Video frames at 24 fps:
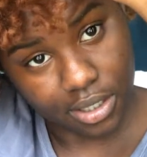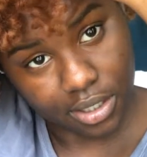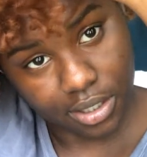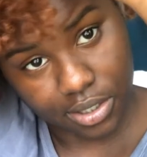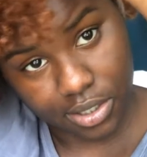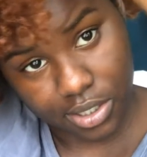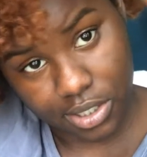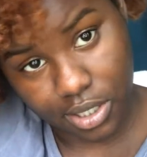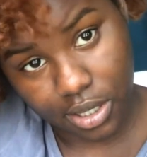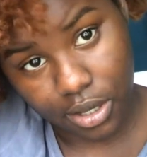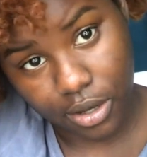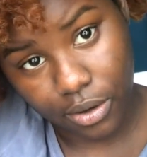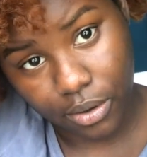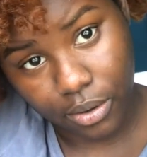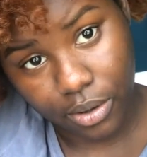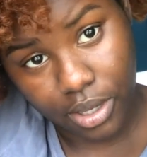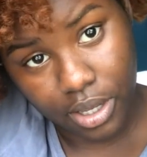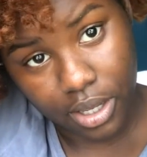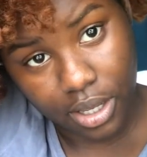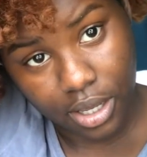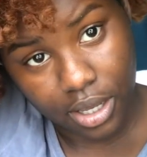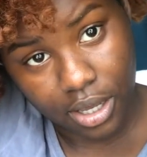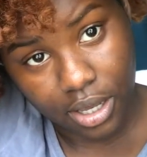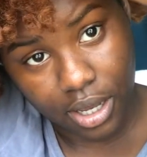So
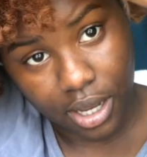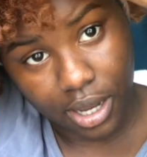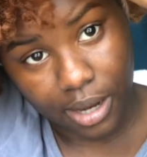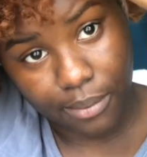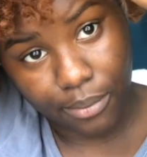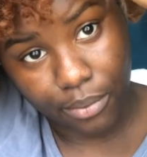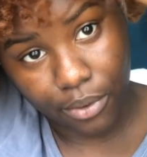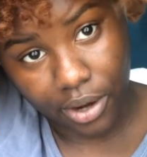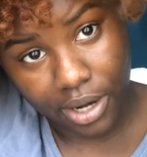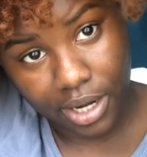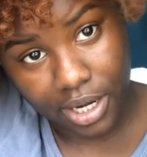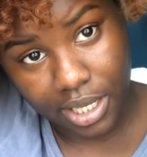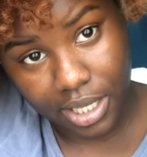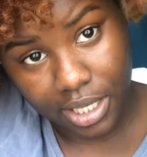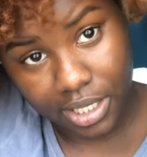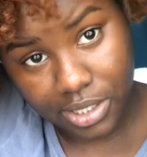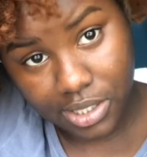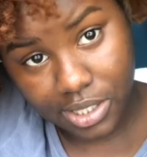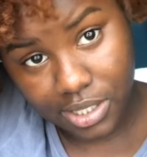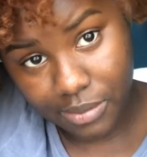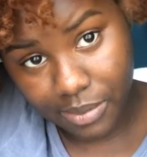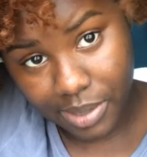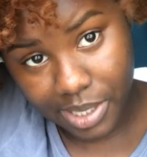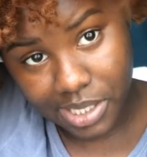I'm braiding
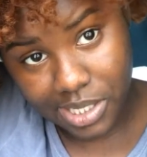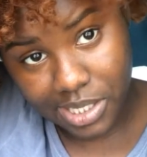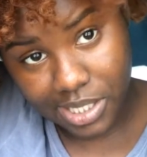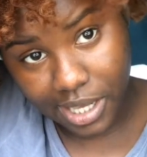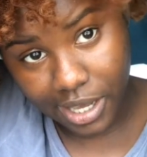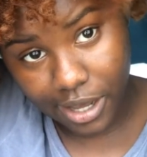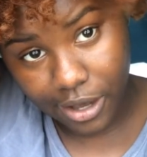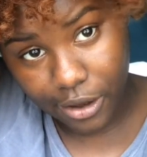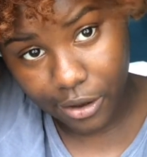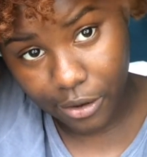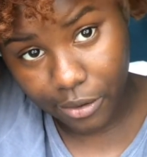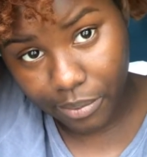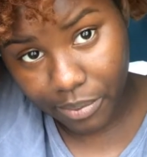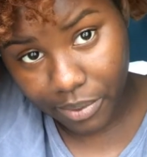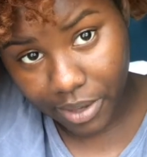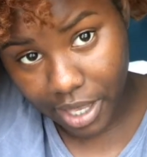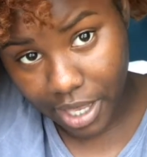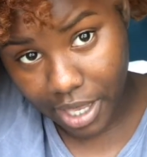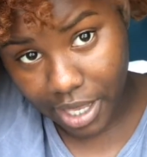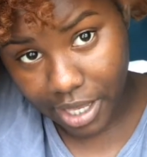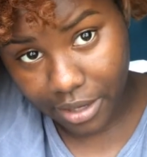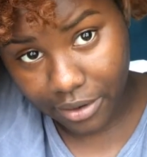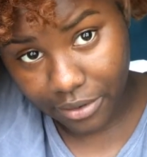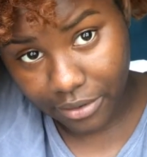it to my scalp,
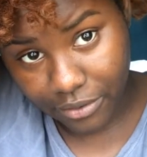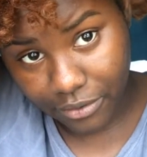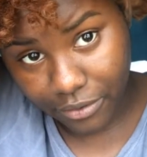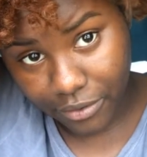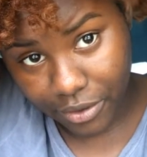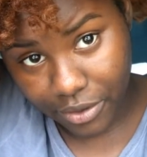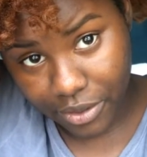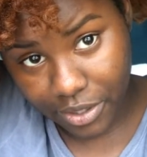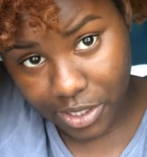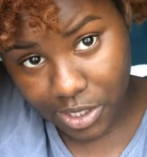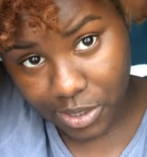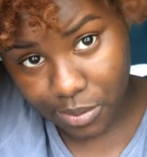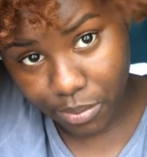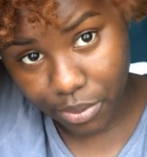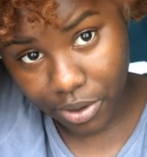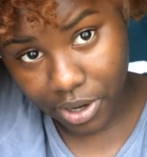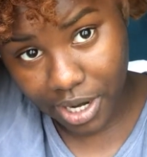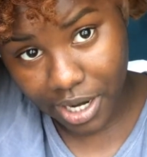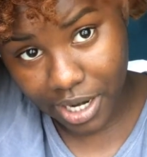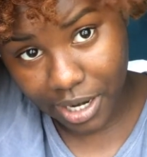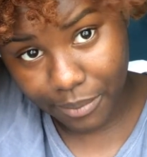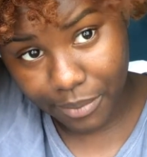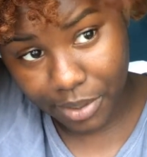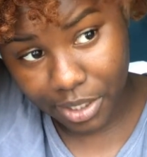and for this
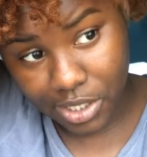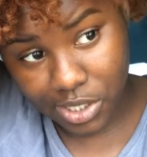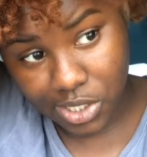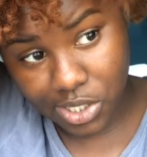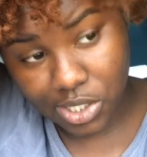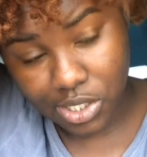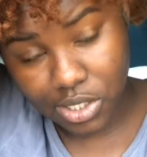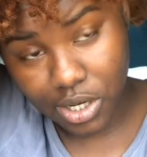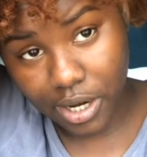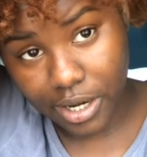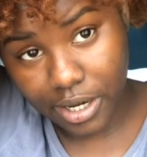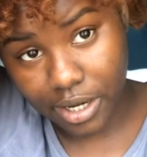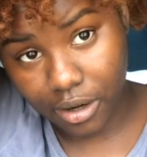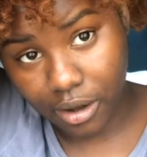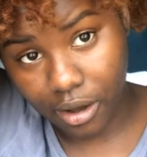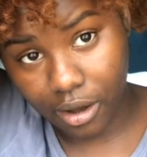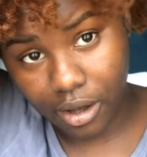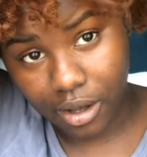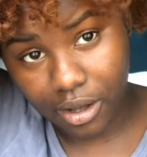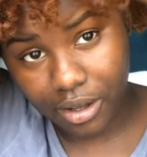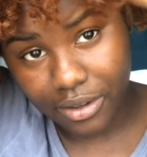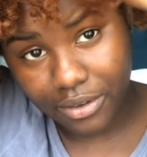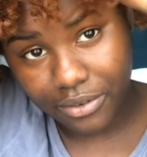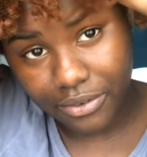braid I'm going to start it
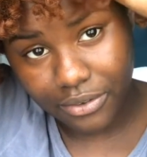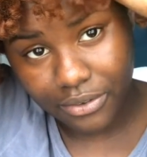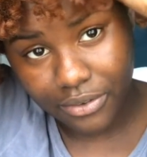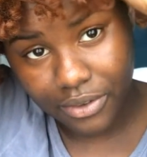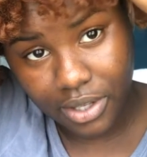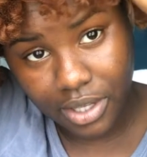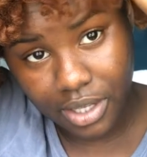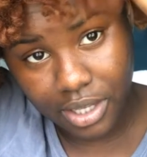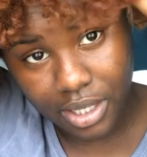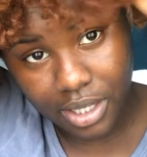off